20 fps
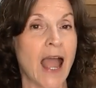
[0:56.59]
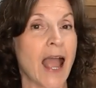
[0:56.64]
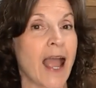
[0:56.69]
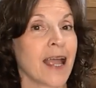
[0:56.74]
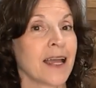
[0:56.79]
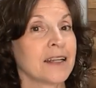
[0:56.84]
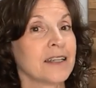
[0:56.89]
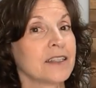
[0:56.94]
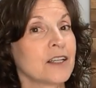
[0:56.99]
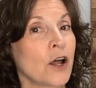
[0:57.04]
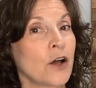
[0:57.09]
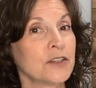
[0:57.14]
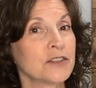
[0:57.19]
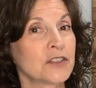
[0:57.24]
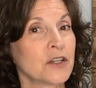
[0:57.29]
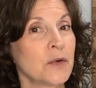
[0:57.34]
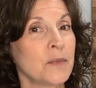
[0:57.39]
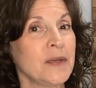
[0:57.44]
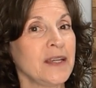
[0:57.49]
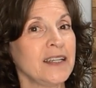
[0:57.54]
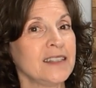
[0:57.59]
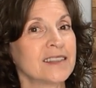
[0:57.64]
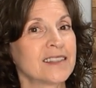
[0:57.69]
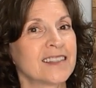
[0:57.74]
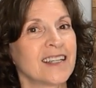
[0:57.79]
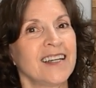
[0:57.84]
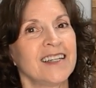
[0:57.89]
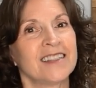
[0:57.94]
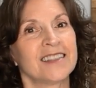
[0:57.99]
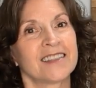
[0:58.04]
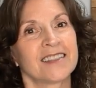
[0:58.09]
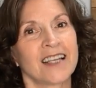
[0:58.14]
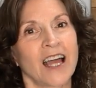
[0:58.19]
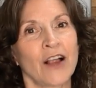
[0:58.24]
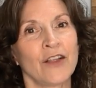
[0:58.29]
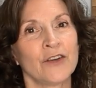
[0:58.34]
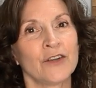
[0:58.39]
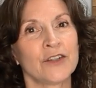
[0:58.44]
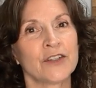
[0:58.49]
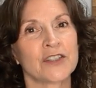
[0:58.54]
And it also means that
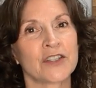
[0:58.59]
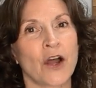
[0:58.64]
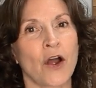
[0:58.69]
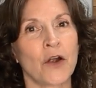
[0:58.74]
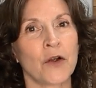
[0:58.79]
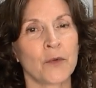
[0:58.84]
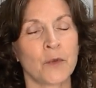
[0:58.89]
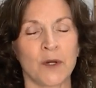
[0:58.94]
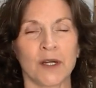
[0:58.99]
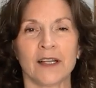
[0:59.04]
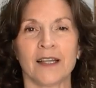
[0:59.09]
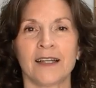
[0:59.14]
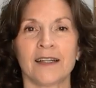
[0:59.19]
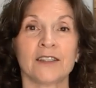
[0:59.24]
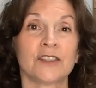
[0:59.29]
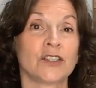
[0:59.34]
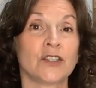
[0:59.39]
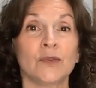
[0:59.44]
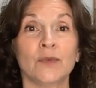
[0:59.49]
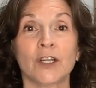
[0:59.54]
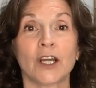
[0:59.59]
sellers are willing to